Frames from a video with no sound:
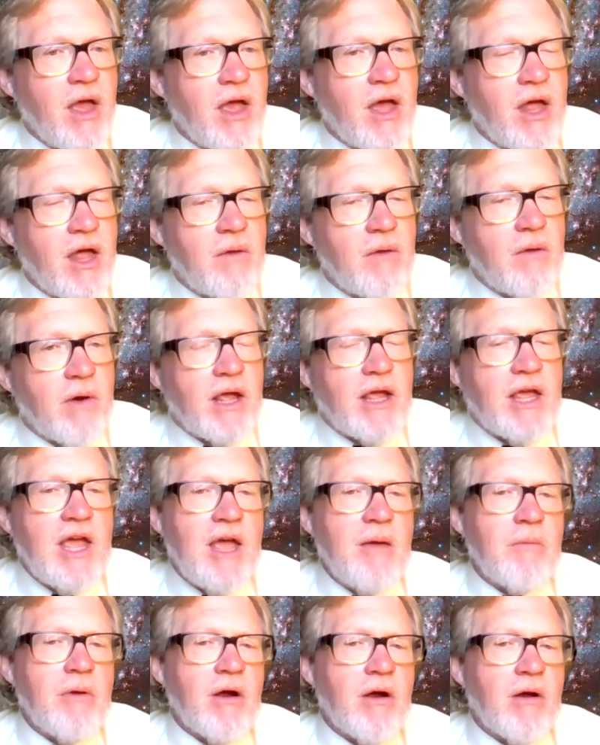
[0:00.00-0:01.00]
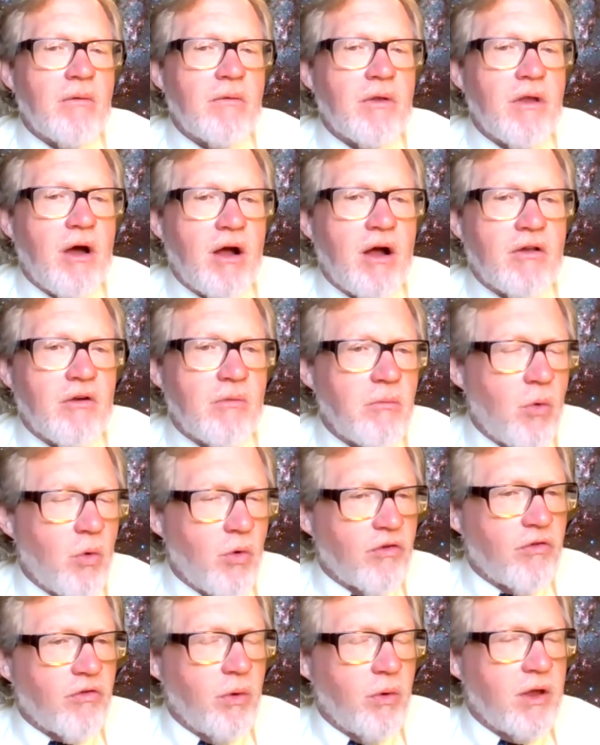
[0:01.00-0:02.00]
And when I came here, Dr.
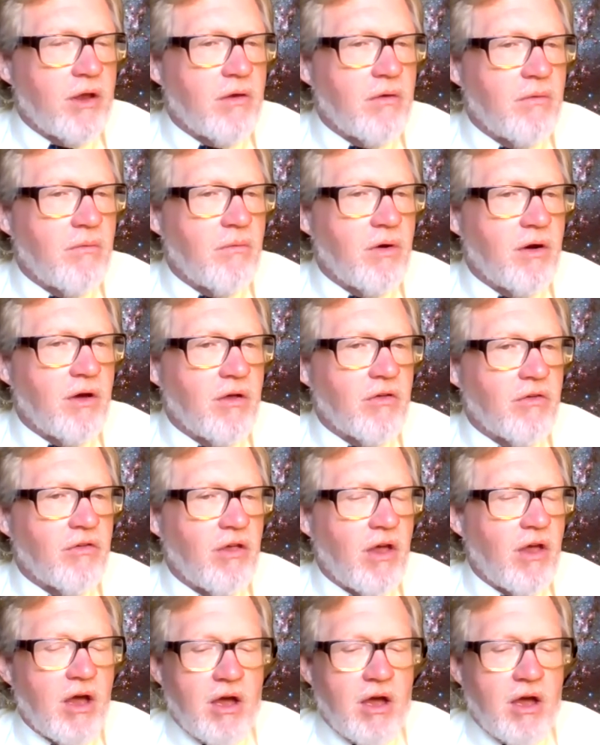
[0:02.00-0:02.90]
Morris Witten was